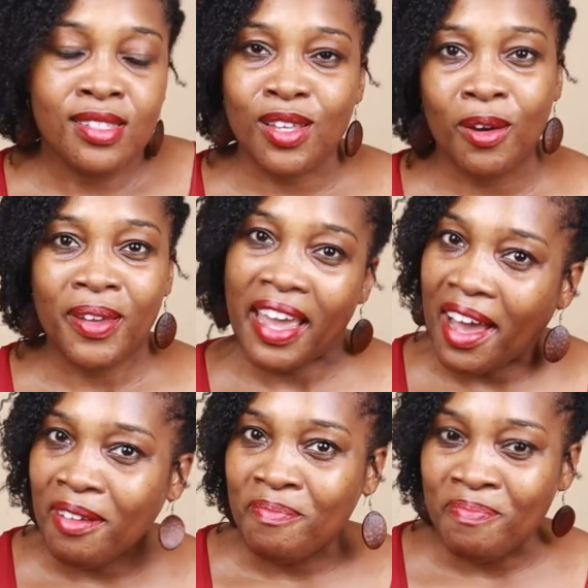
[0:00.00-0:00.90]
So
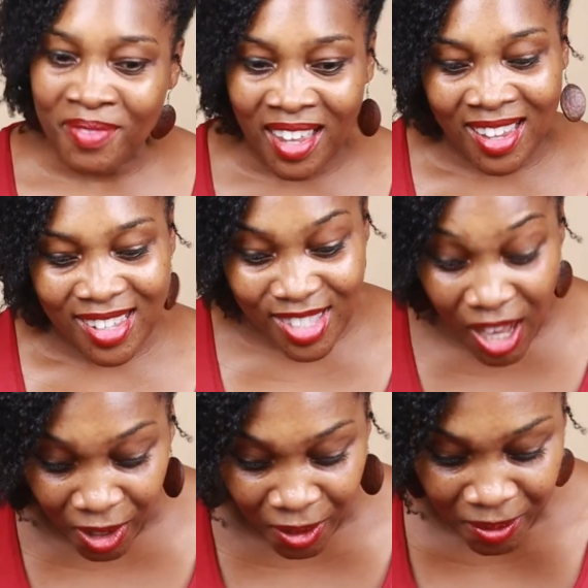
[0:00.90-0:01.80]
yeah,
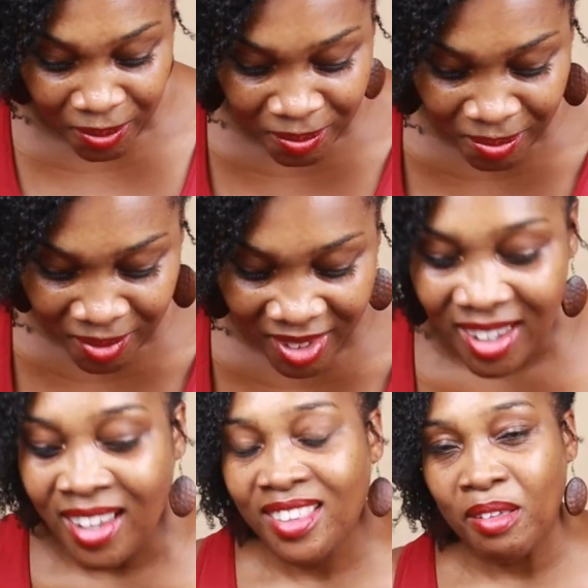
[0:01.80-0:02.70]
so
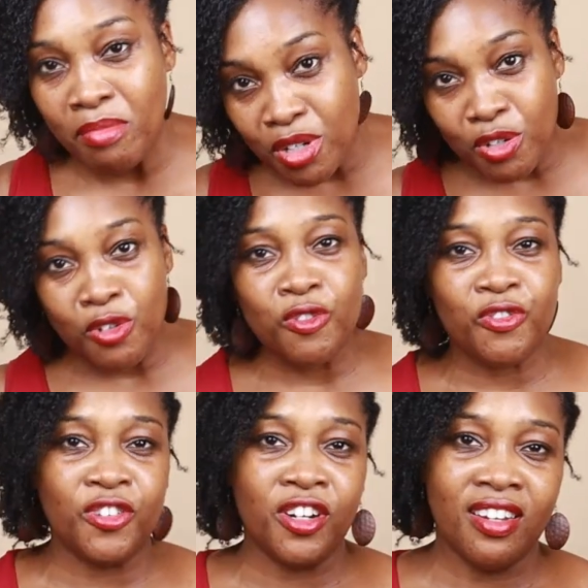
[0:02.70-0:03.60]
the
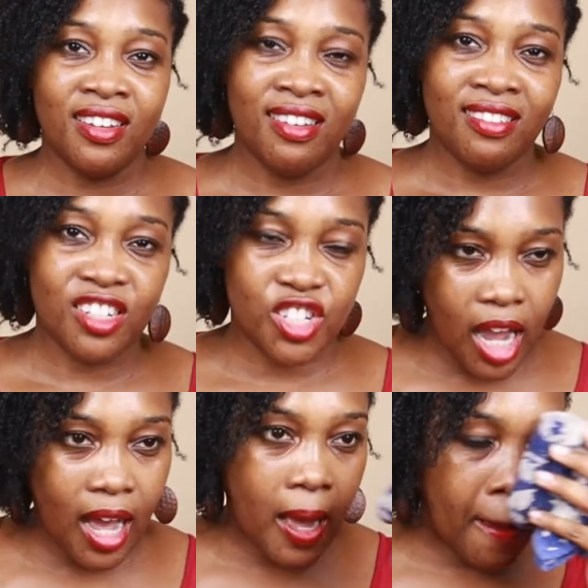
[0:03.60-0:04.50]
move, the
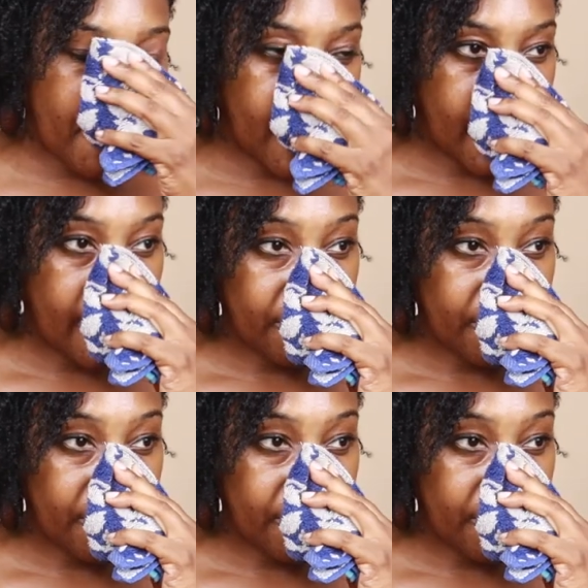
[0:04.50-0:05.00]
job.